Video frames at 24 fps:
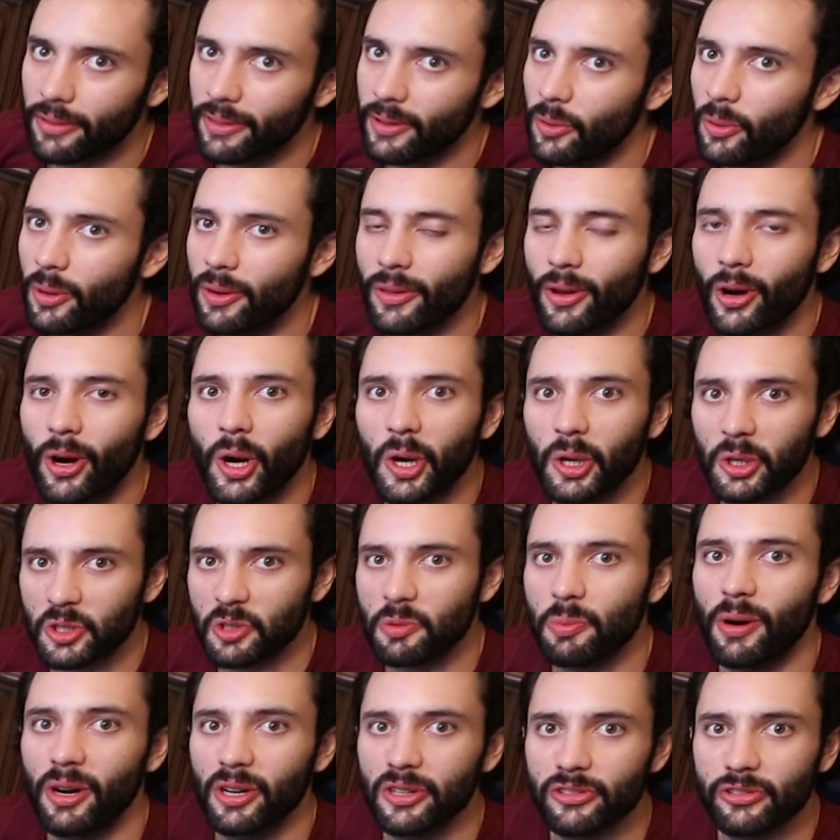I think one of the
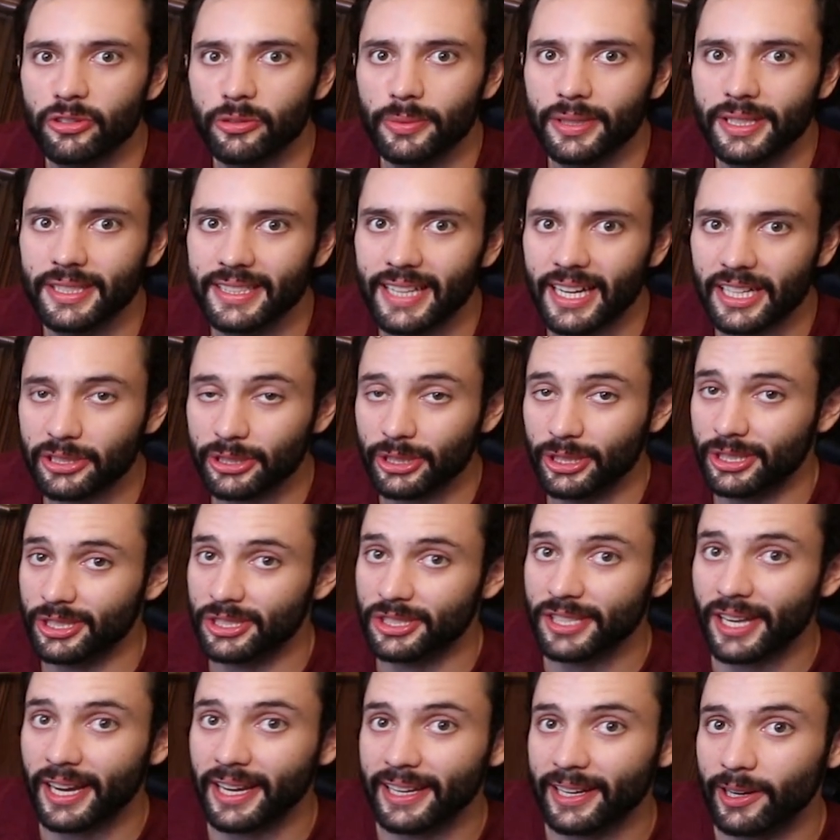hardest parts for me is actually
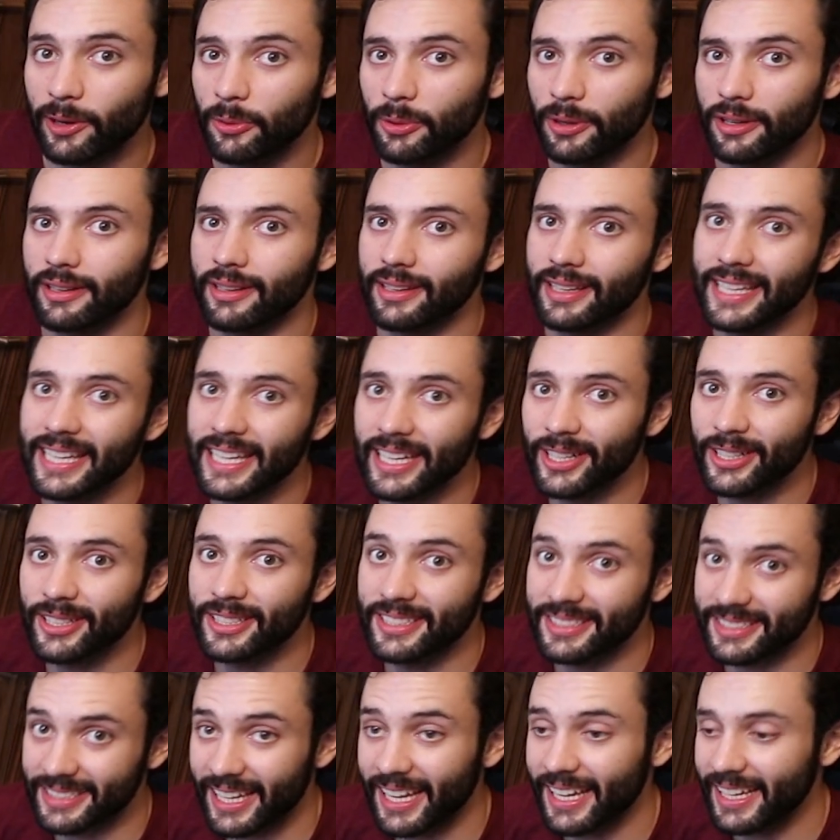deciding what gear
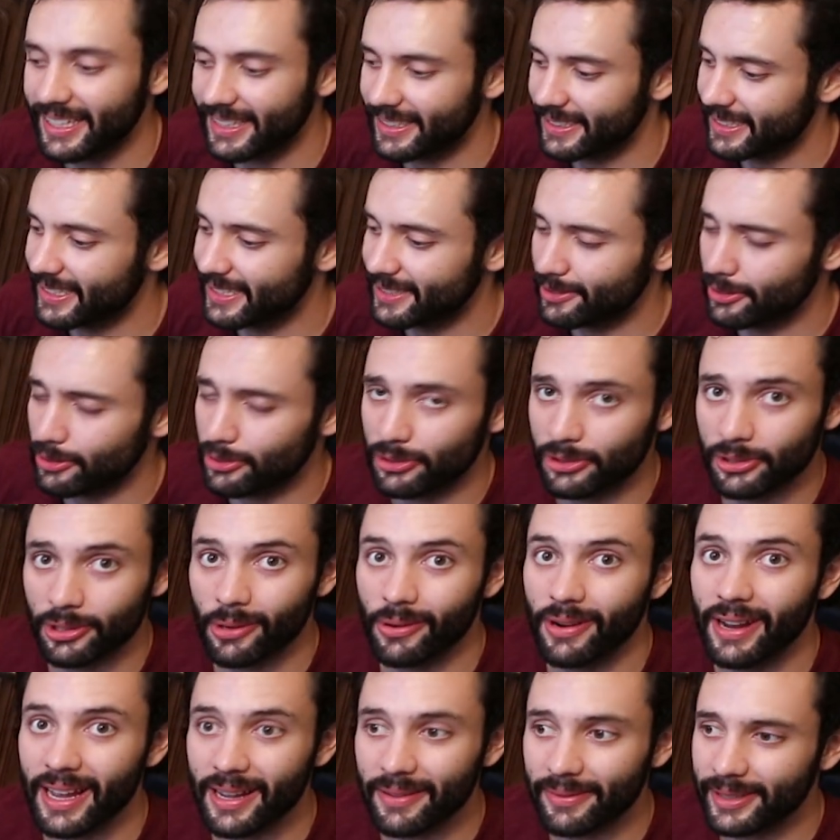to take, because it's
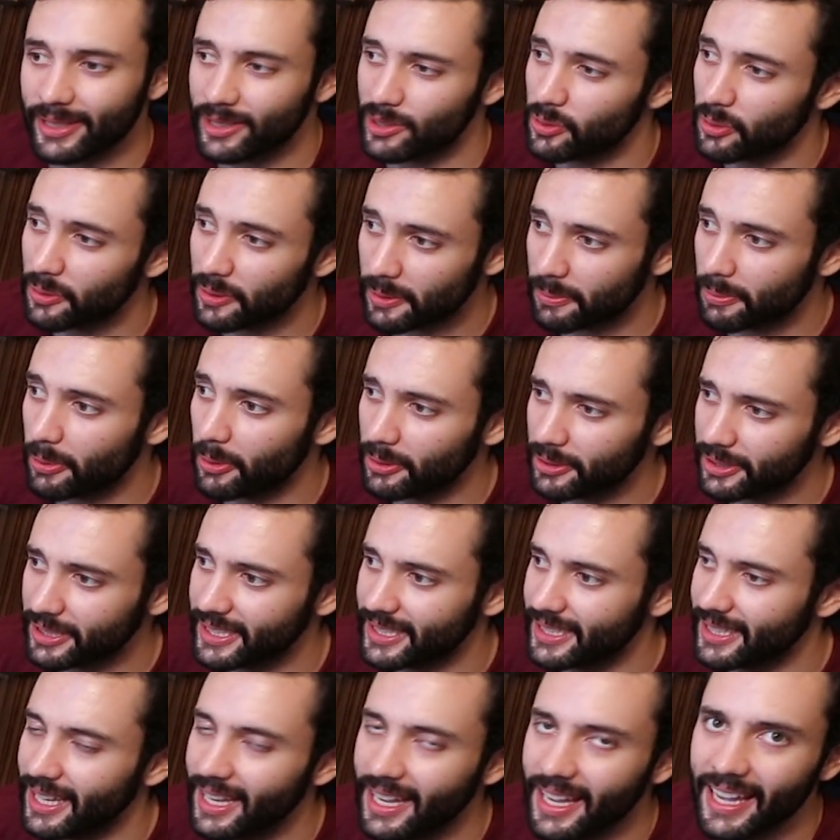so heavy, it's really
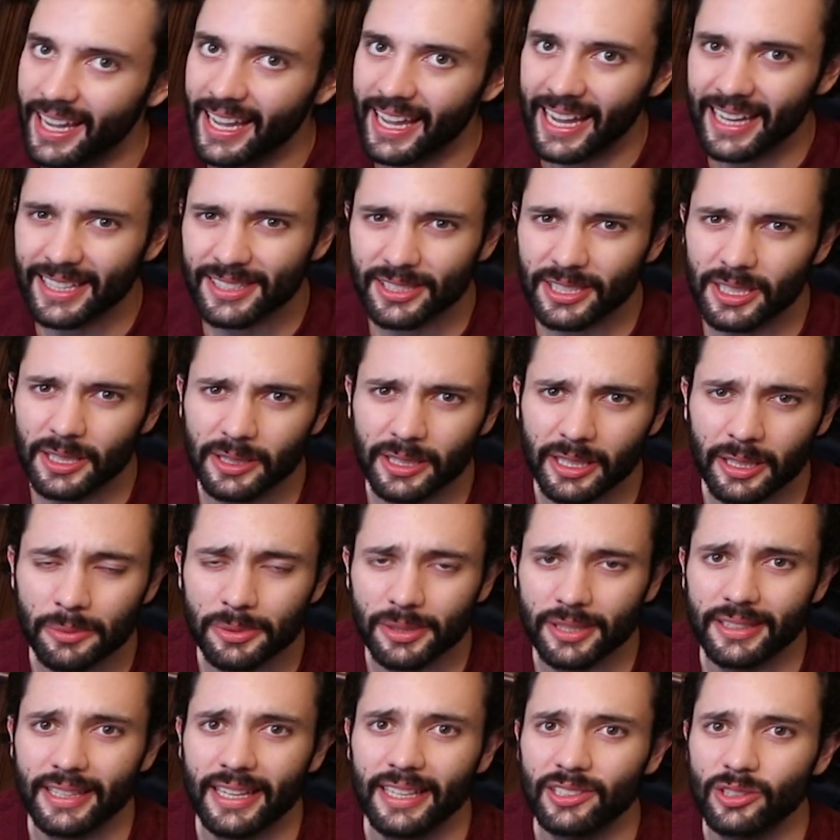bulky, and
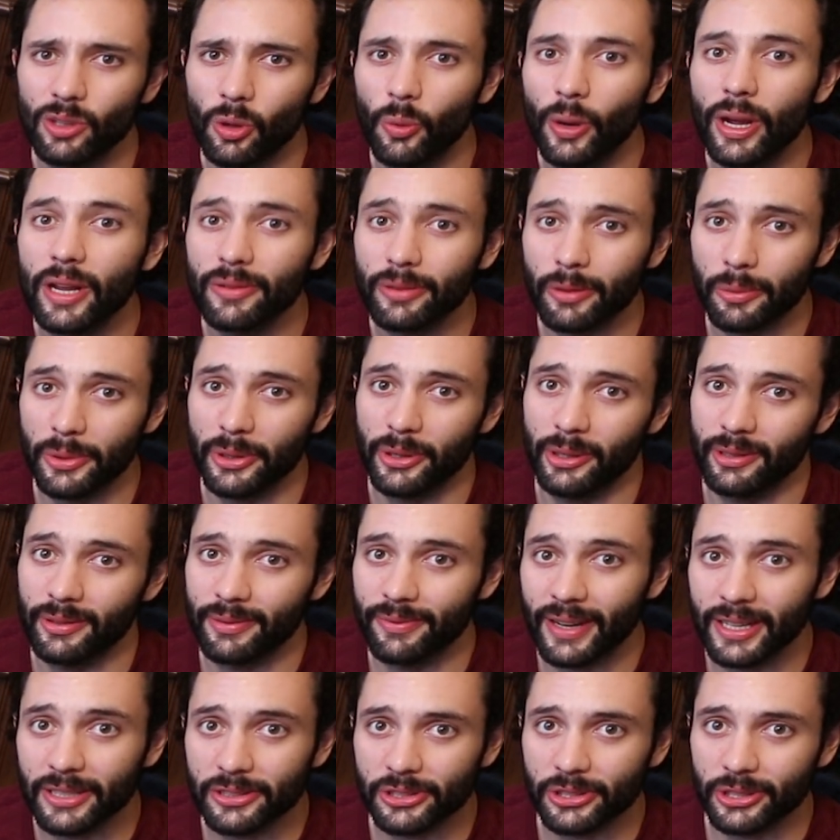sometimes it takes away from your
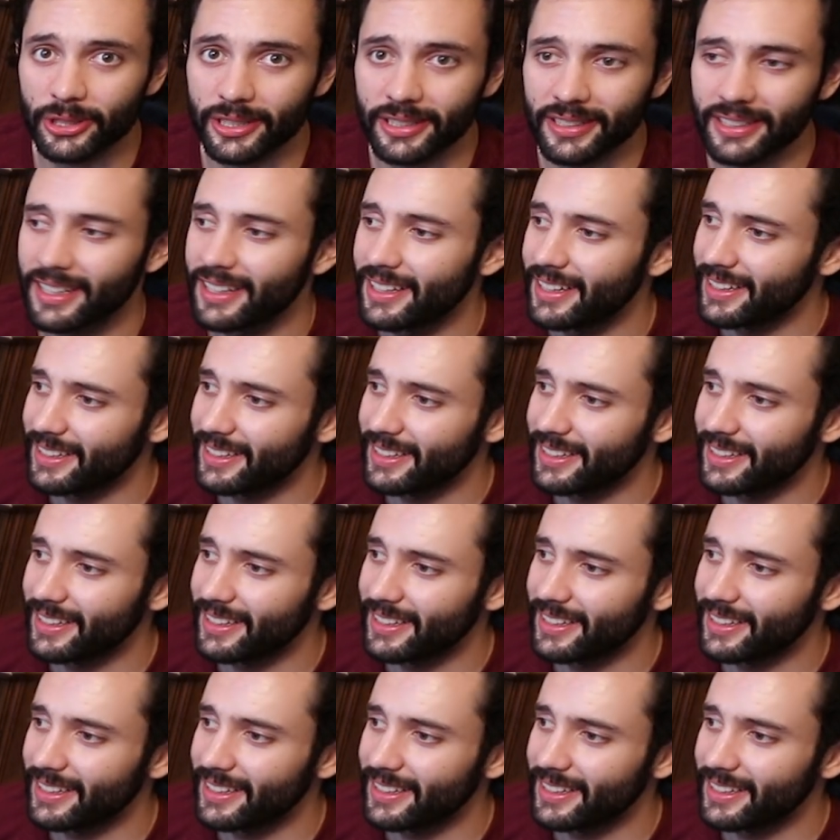adventure.